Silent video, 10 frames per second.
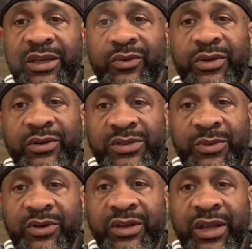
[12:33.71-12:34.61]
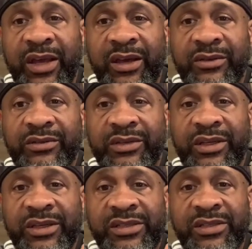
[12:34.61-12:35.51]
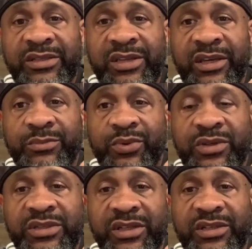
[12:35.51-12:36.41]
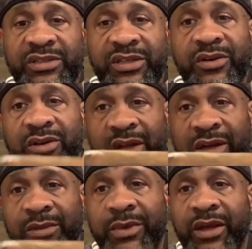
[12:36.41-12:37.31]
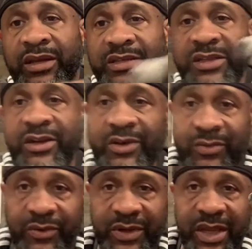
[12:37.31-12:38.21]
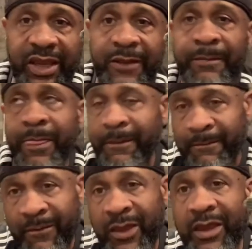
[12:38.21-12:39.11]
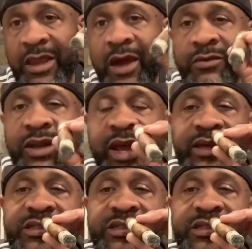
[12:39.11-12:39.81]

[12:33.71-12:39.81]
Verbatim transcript: We're gonna smoke it down and get to the second portion of the cigar and I'll come back and let y'all know where we at. Y'all relax.